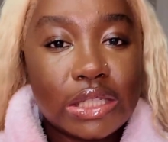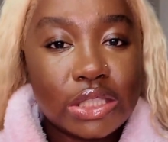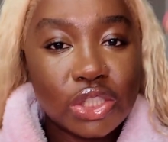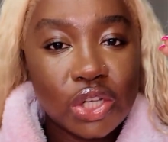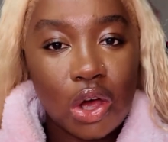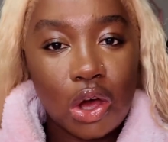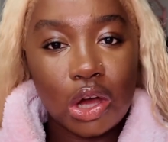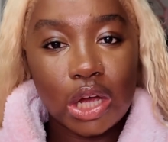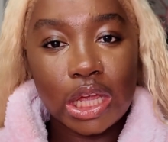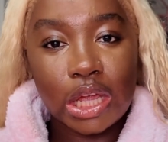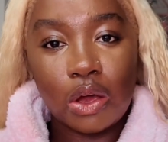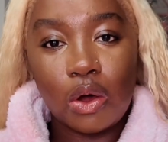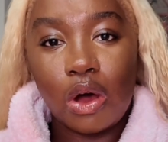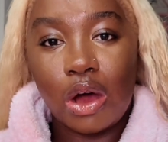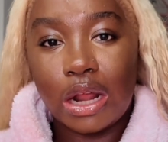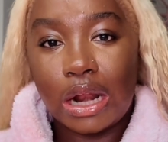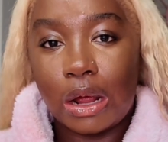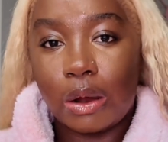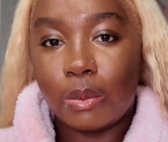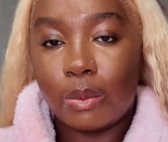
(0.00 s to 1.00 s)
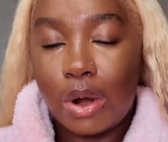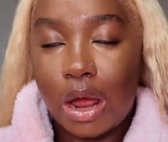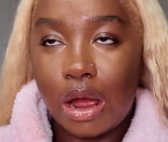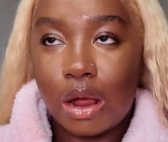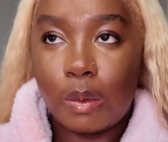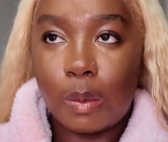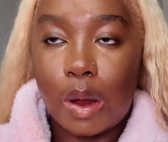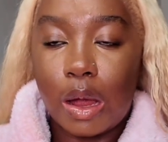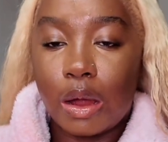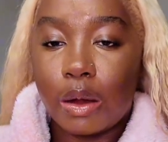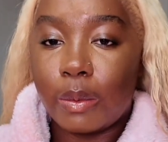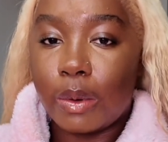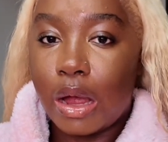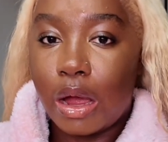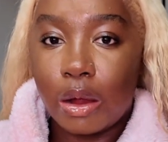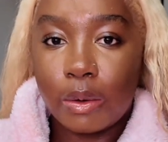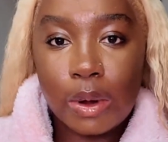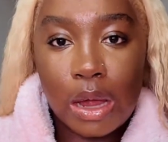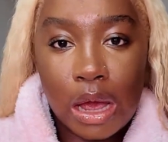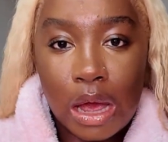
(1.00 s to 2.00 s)
of talking all that rah,
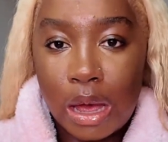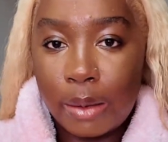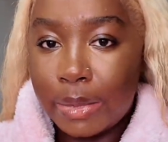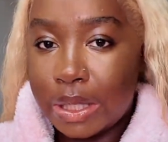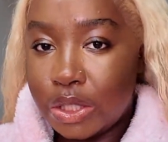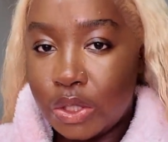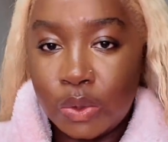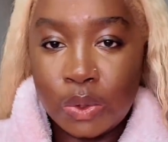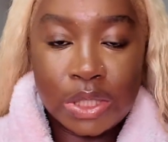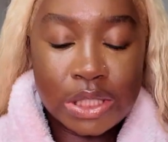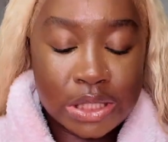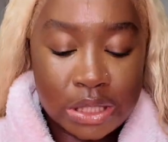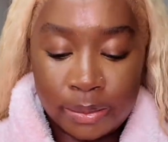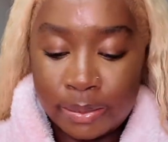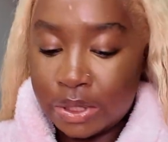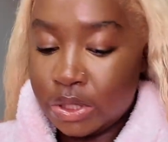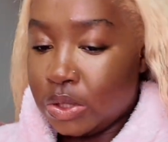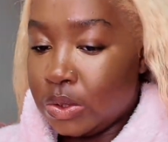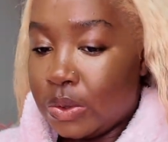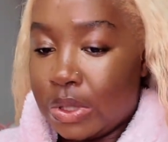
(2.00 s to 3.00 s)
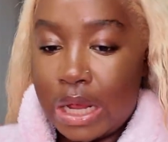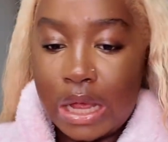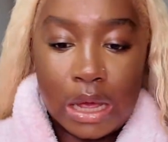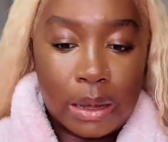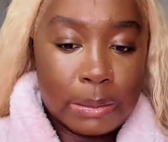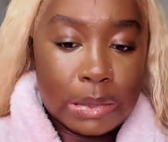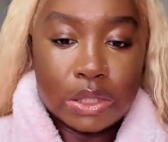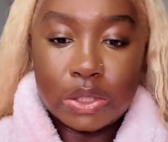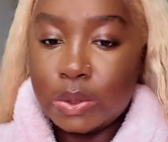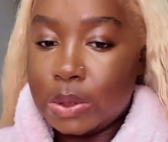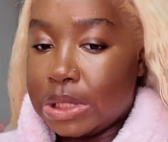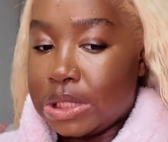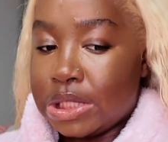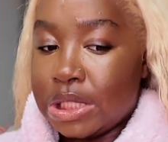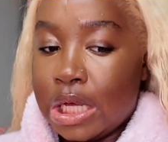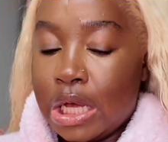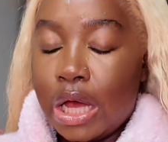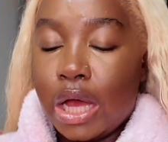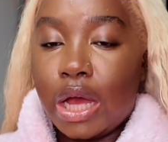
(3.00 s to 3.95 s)
I'm going to do this, I'm going to do that, I'm going to do this,